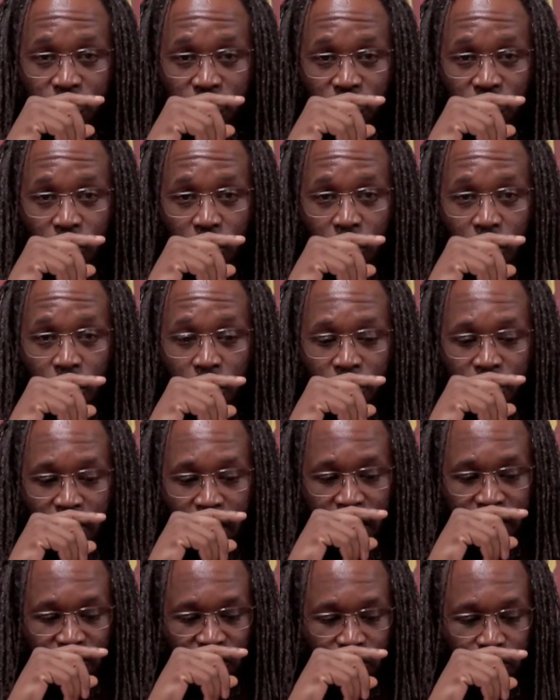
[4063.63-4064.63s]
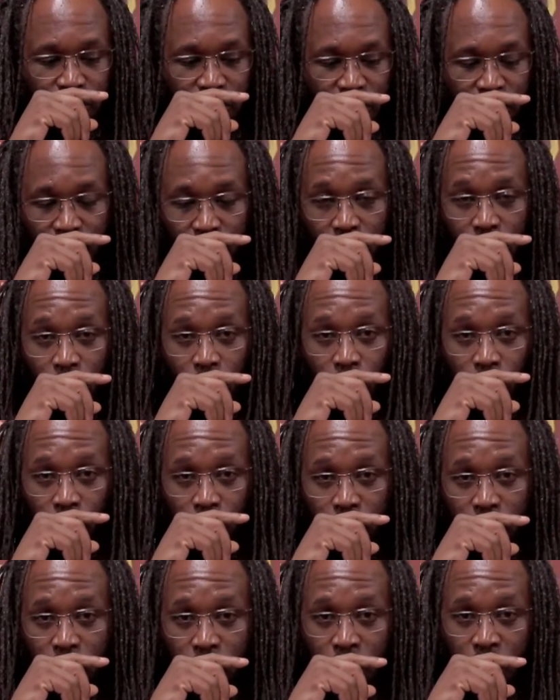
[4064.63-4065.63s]
star. That should be the
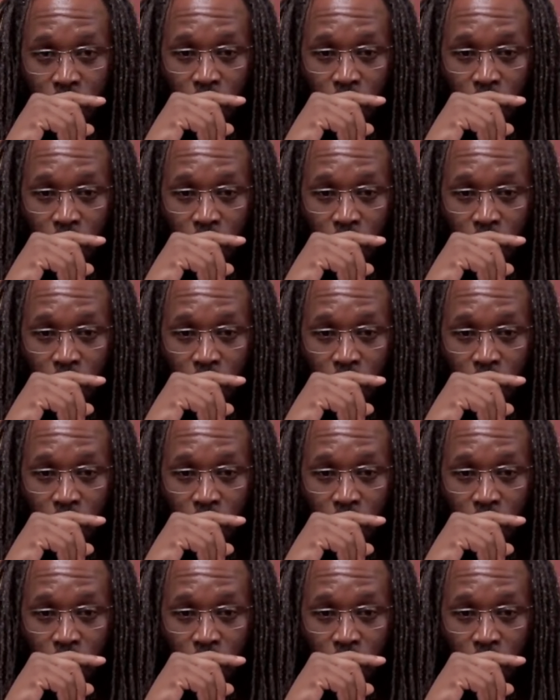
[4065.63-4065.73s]
goal.